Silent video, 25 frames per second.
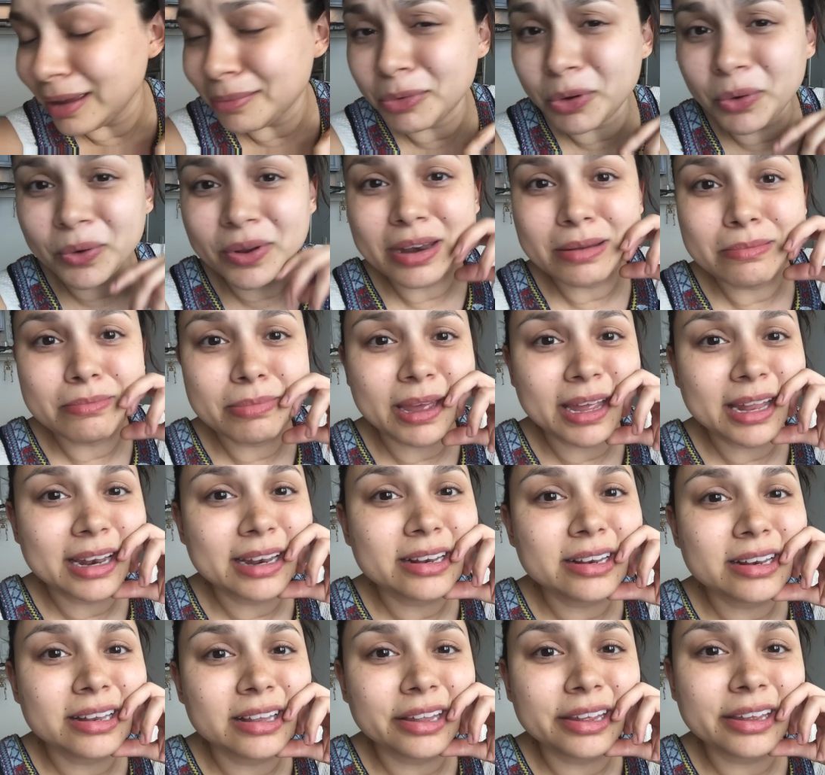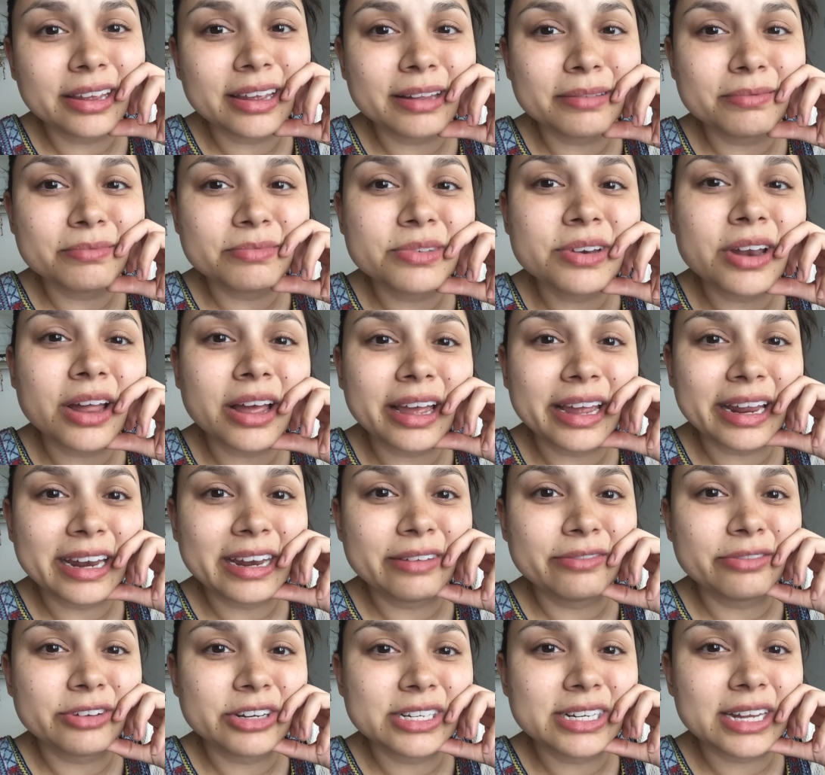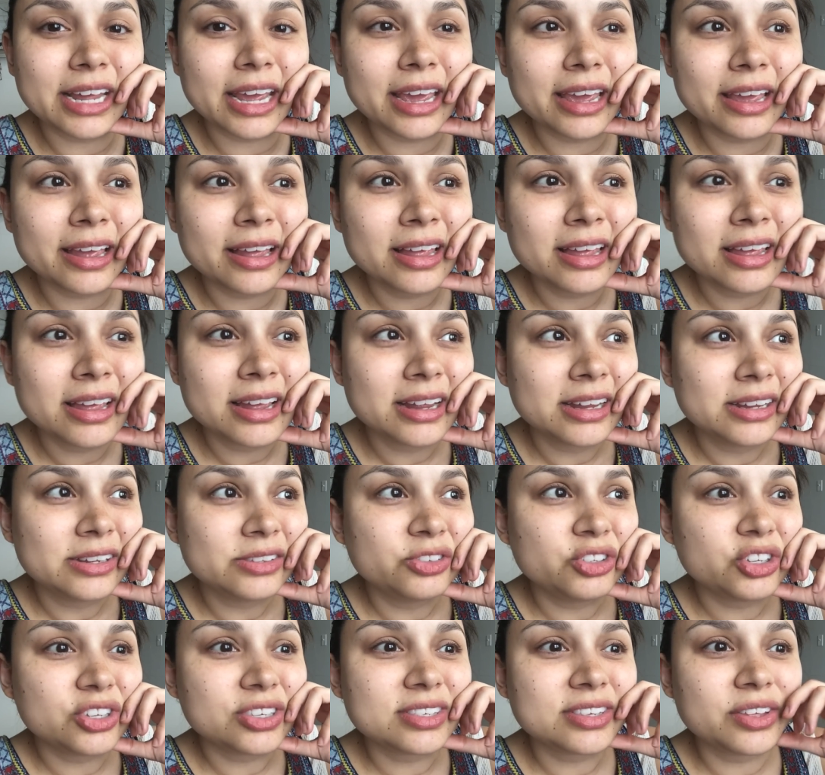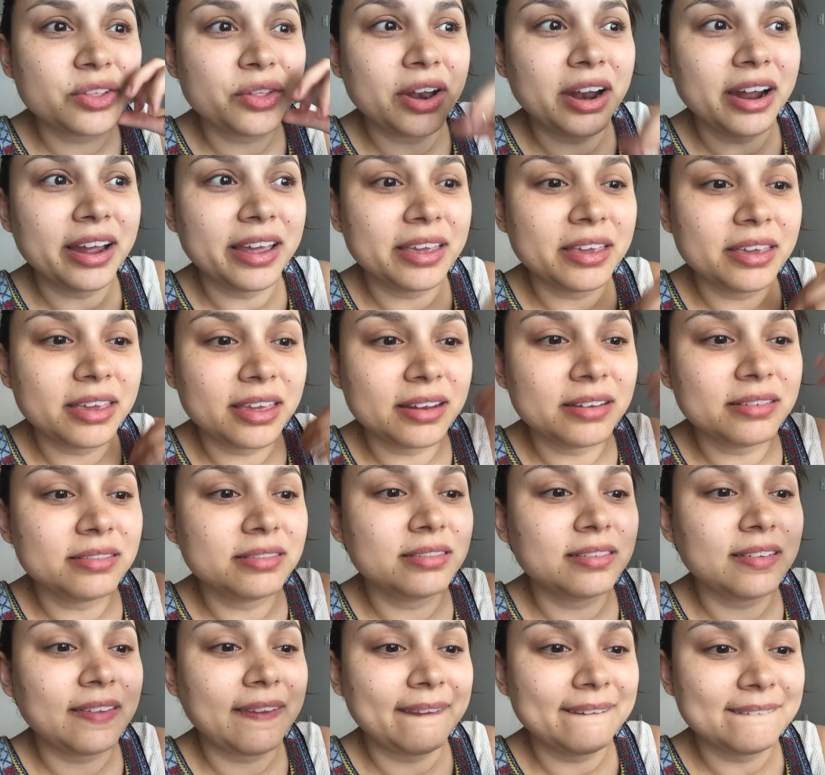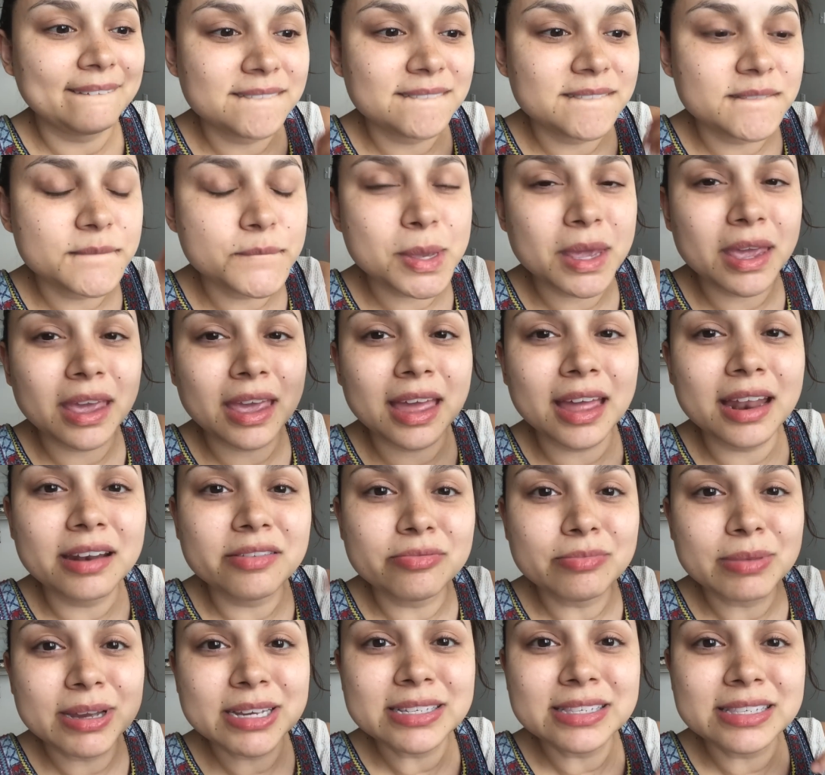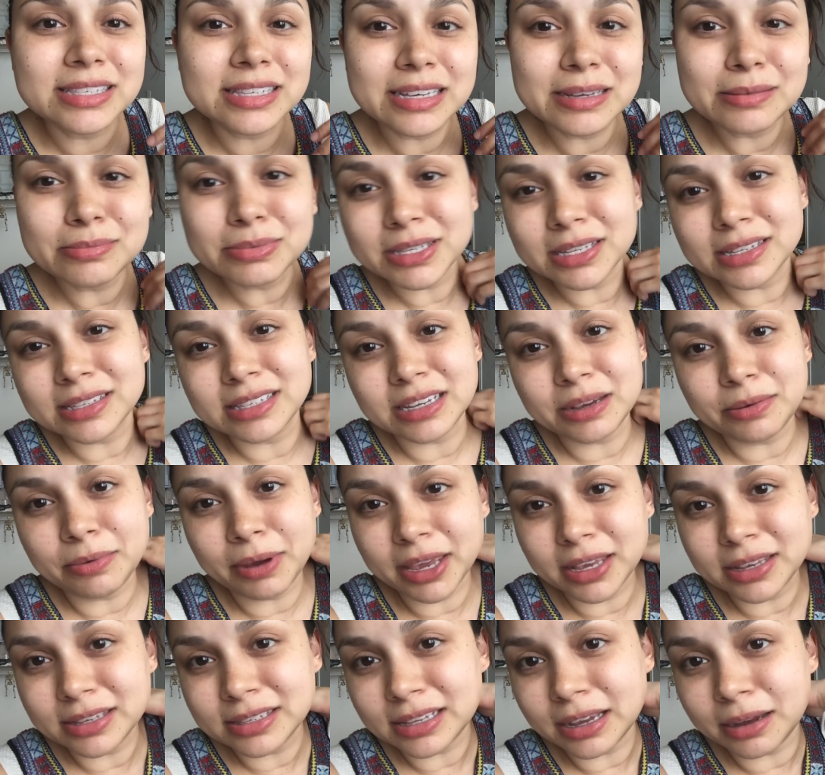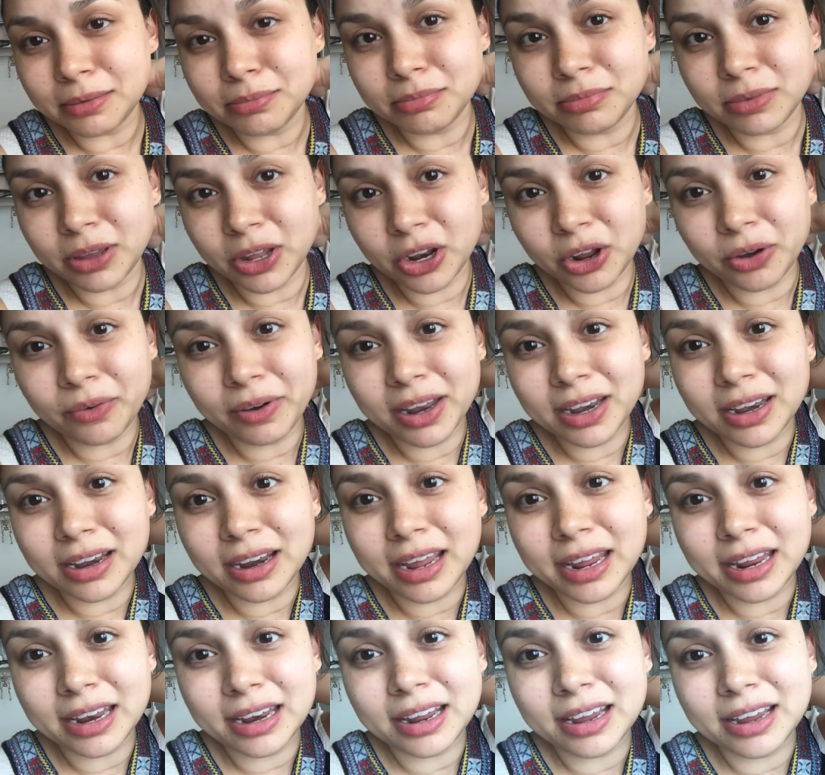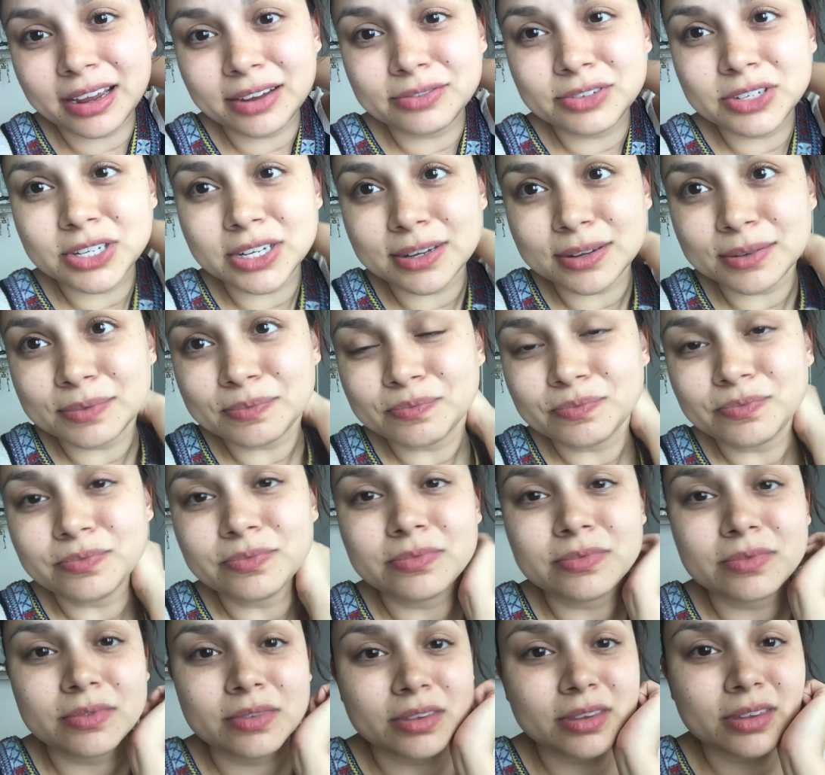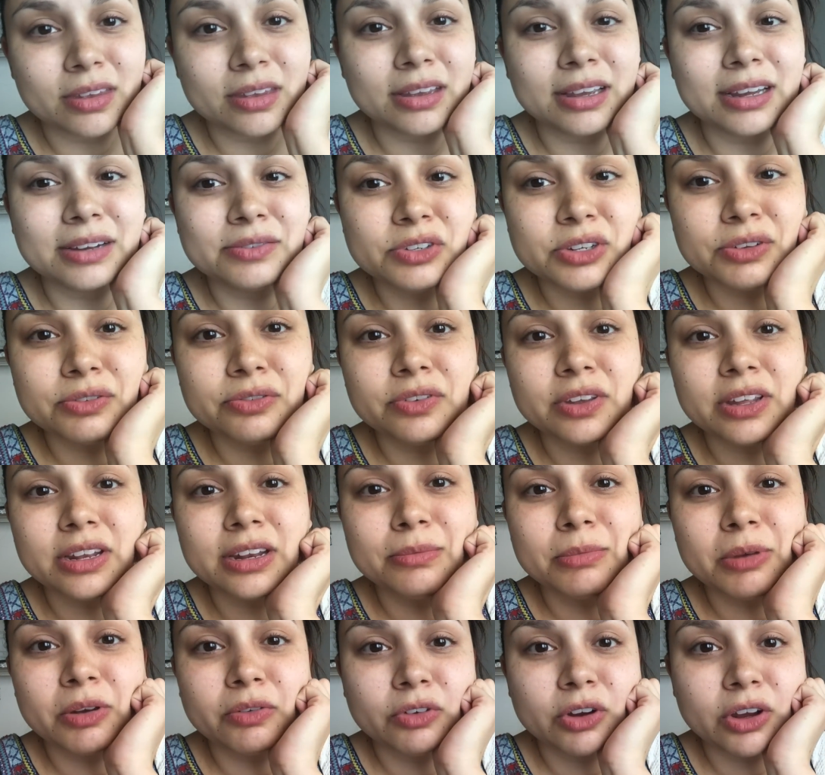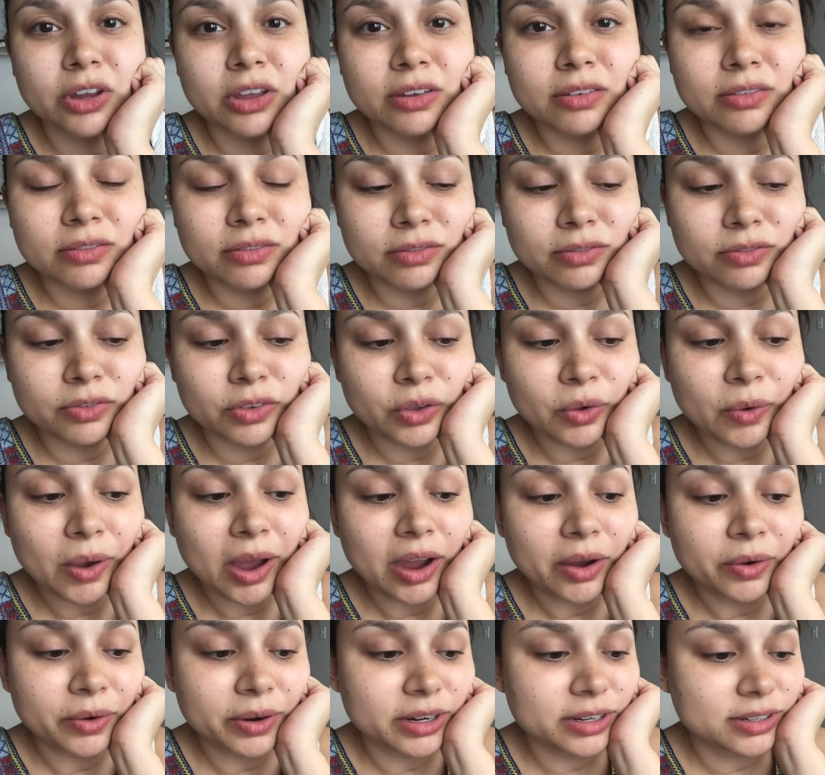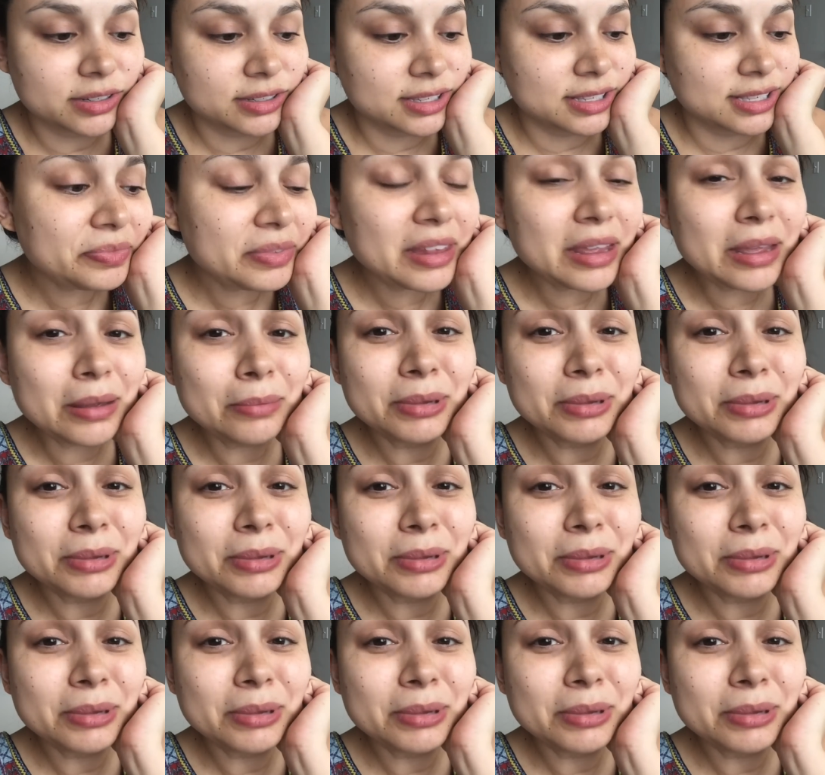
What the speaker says: I'm going to bed like at 9 every day just so that I can be ahead of my sleep since he wakes up, you know, at night, and I have to feed him every few hours.